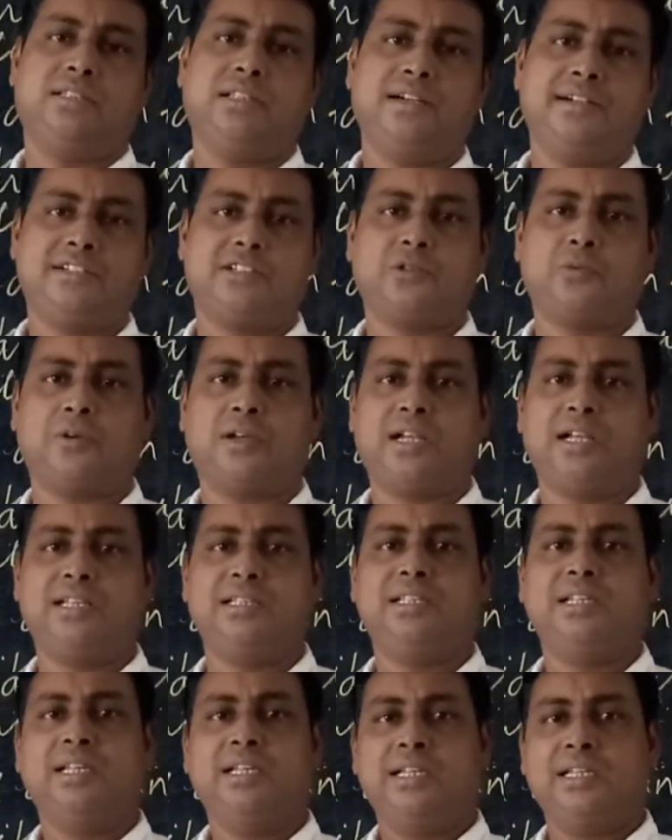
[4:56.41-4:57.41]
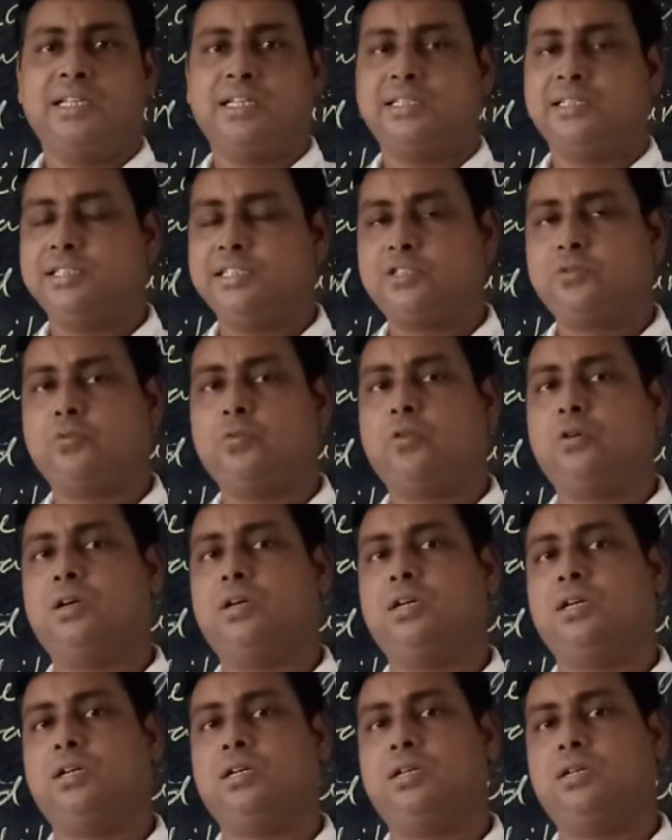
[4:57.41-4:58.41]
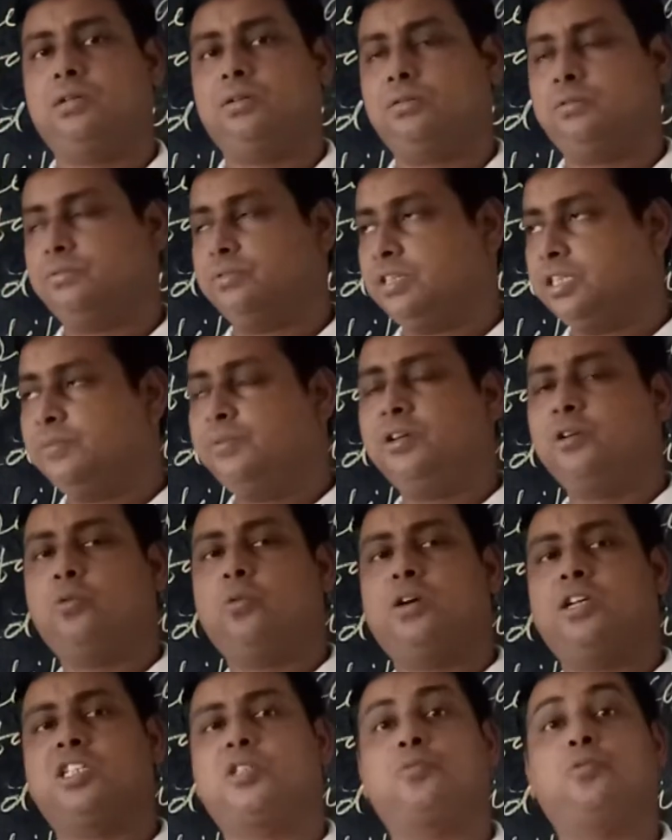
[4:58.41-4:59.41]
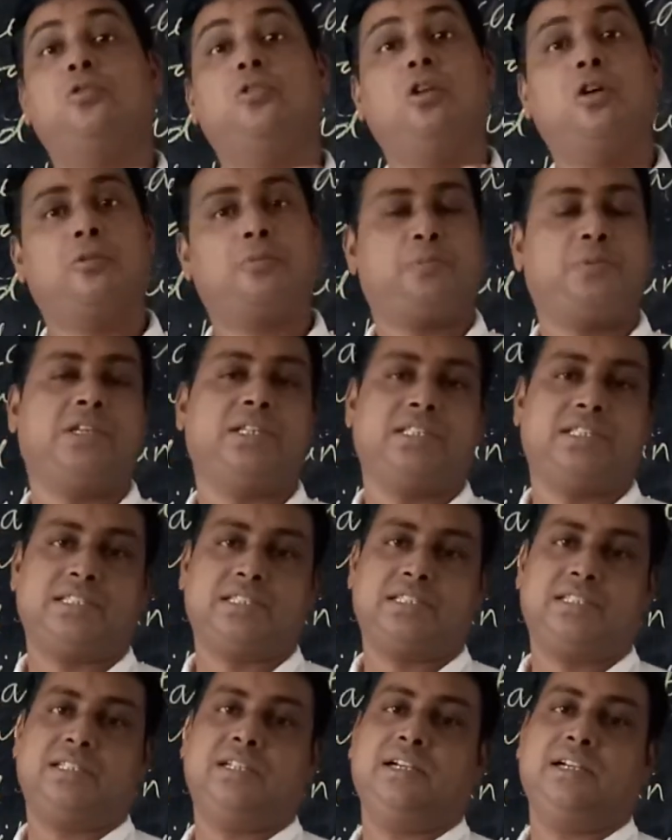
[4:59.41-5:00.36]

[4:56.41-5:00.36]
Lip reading: That's why this river was full of fish.